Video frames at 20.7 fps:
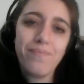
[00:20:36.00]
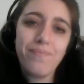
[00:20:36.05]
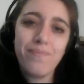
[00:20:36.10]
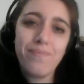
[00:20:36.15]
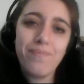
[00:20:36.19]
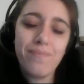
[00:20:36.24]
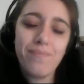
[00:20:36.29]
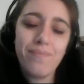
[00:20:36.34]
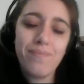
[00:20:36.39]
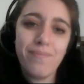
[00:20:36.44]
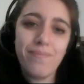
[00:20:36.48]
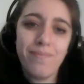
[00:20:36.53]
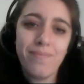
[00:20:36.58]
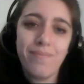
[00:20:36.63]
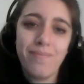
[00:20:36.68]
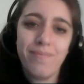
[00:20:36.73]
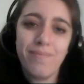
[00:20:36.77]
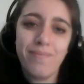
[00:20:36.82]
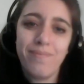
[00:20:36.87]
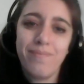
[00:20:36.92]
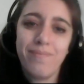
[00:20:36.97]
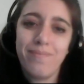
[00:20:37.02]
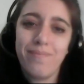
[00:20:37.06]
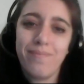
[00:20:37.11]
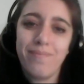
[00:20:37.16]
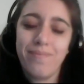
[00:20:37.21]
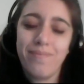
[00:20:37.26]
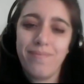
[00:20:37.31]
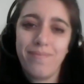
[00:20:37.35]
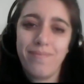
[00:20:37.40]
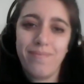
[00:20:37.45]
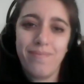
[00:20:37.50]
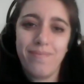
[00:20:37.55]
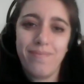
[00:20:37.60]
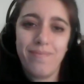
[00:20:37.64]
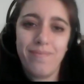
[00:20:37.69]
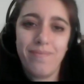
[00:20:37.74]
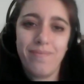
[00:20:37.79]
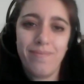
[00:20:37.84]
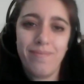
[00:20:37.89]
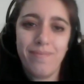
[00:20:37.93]

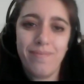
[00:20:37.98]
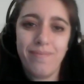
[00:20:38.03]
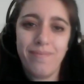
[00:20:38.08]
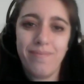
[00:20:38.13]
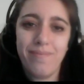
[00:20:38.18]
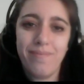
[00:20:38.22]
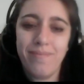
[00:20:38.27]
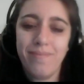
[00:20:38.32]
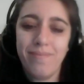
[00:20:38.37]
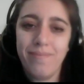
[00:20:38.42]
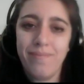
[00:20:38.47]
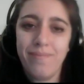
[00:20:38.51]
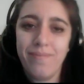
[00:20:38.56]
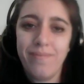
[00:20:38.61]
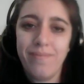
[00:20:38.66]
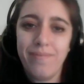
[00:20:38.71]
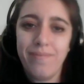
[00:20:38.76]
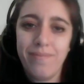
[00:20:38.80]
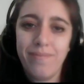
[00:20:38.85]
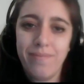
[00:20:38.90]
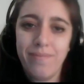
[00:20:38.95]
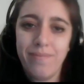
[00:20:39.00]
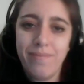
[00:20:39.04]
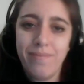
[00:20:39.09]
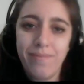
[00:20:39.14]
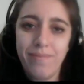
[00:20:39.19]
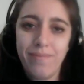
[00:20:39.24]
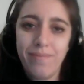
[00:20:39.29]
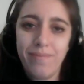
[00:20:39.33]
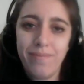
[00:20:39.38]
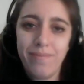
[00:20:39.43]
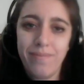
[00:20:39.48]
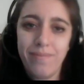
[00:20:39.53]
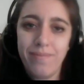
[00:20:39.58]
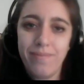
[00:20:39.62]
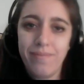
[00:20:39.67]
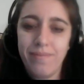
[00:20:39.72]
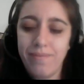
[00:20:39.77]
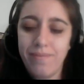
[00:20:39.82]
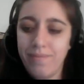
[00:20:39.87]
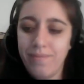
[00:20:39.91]

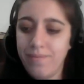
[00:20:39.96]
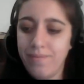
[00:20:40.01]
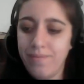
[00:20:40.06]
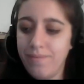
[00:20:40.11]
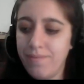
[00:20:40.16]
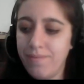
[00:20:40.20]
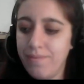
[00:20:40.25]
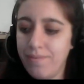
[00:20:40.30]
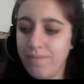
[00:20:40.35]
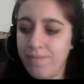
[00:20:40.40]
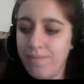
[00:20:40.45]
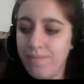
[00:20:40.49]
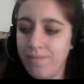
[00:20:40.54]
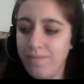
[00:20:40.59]
(not speaking)